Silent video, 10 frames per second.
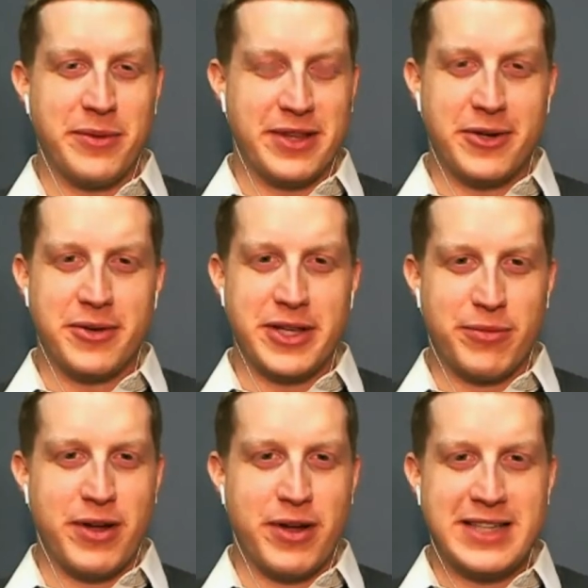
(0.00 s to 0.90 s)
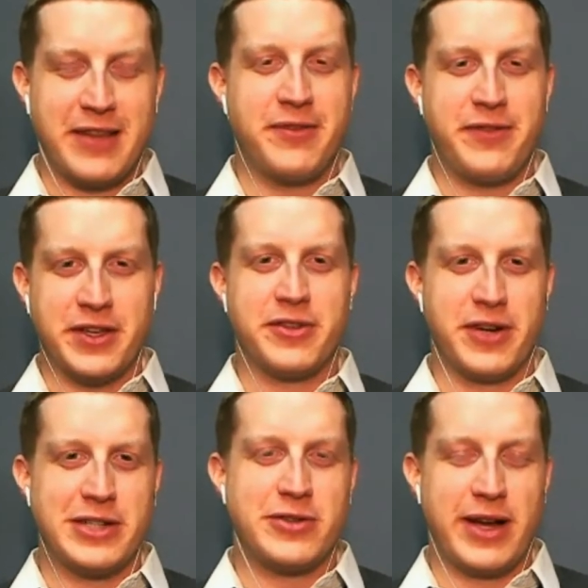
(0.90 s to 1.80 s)
would literally run down the field
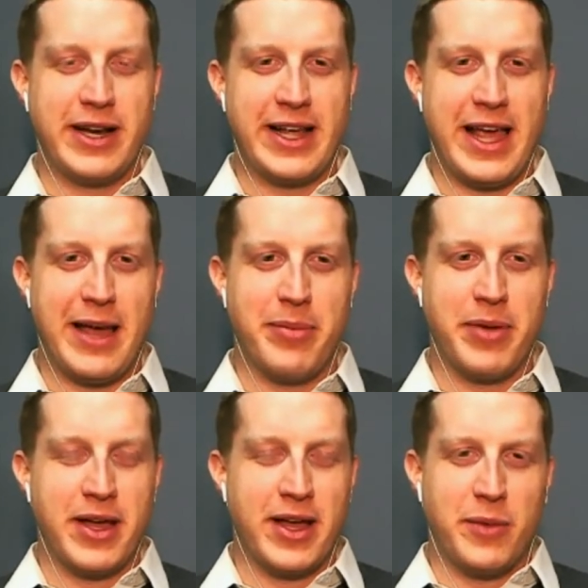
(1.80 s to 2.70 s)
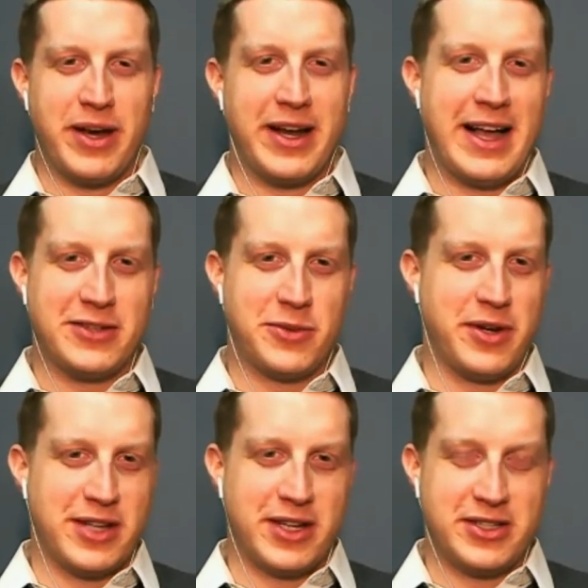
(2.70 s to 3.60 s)
during training camp when a guy
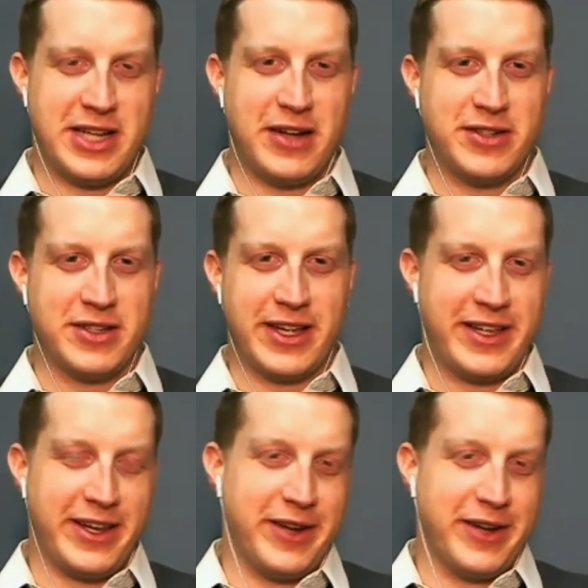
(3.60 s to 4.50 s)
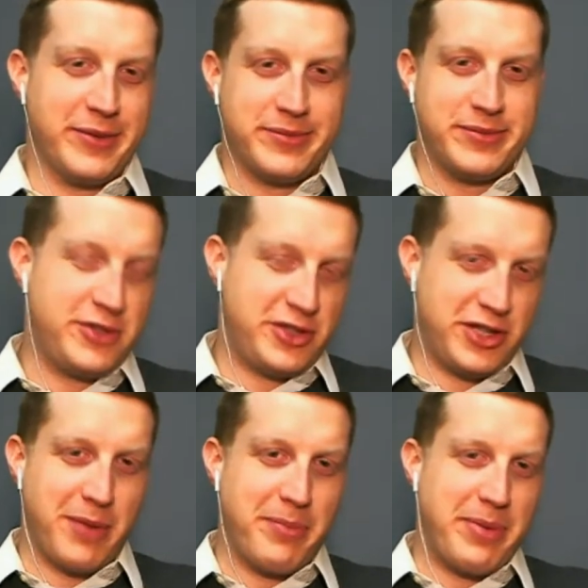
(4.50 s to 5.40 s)
scored a touchdown to, like,
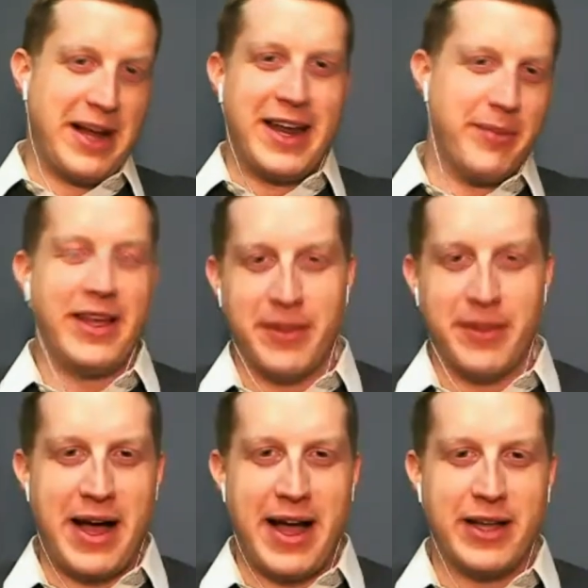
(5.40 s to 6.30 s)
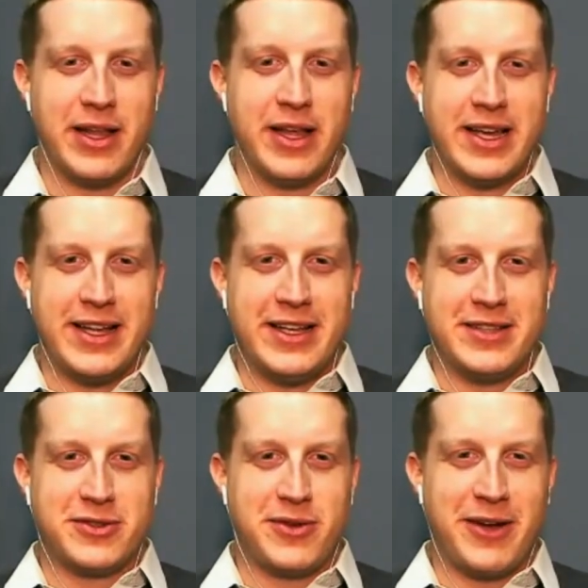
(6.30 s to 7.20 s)
jump on him in the pile.
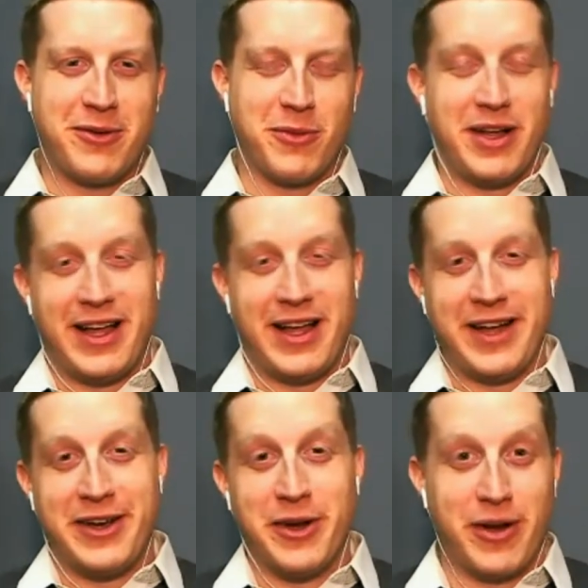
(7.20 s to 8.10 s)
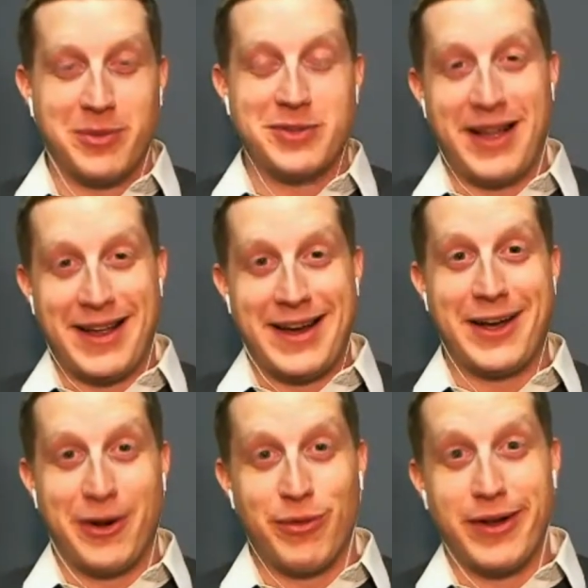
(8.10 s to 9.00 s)
Is Greg? Well, I know Greg Roman's probably
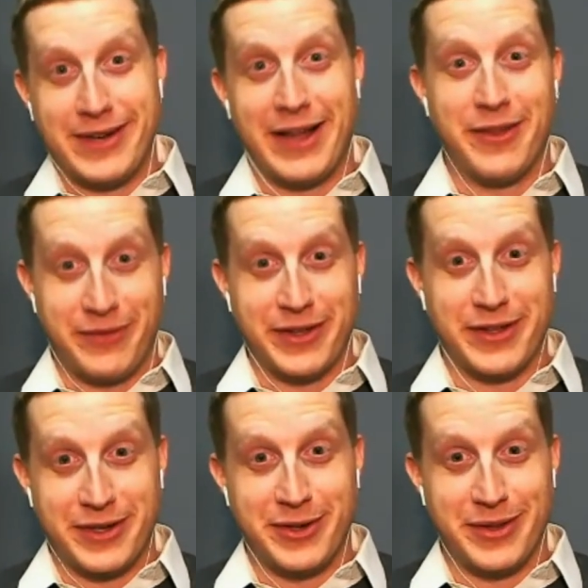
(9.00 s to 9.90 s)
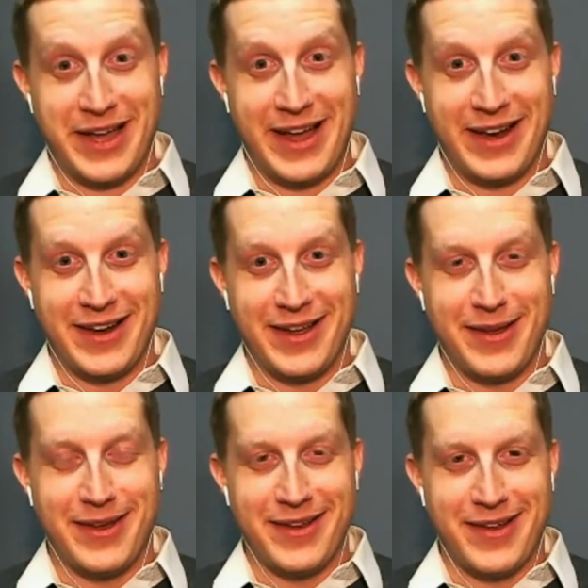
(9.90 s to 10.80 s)
not going to run down the field and do that.
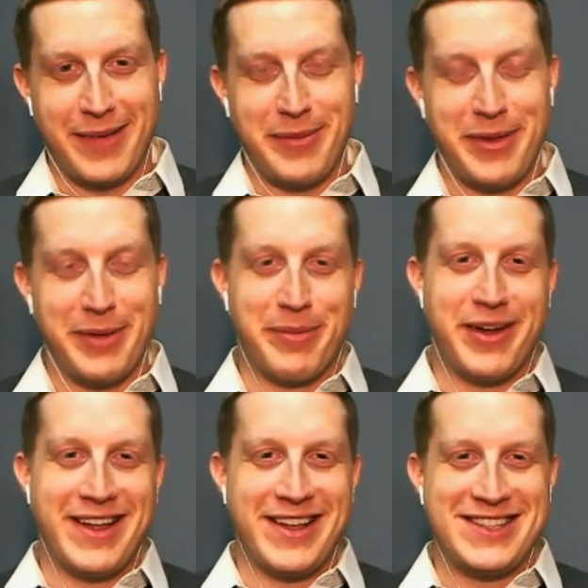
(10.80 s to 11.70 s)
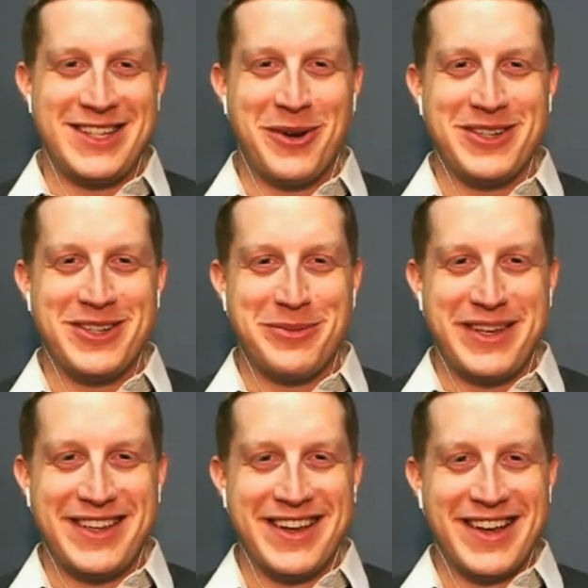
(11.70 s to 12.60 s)
I mean, but is he going to
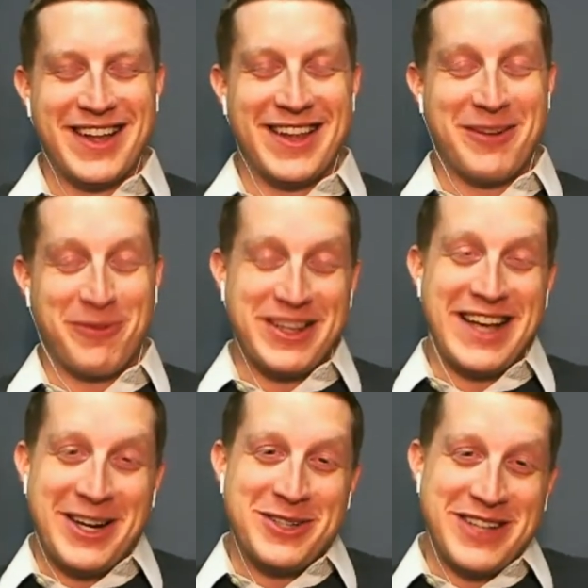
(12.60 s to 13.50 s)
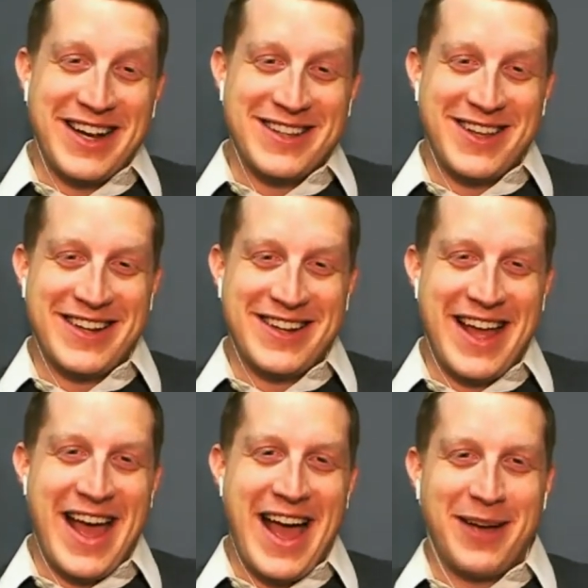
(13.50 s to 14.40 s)
be like really energetic like
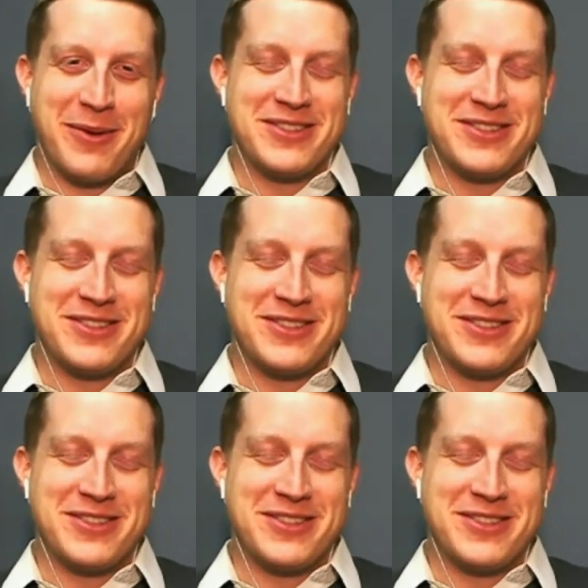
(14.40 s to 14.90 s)
Nate Hackett was?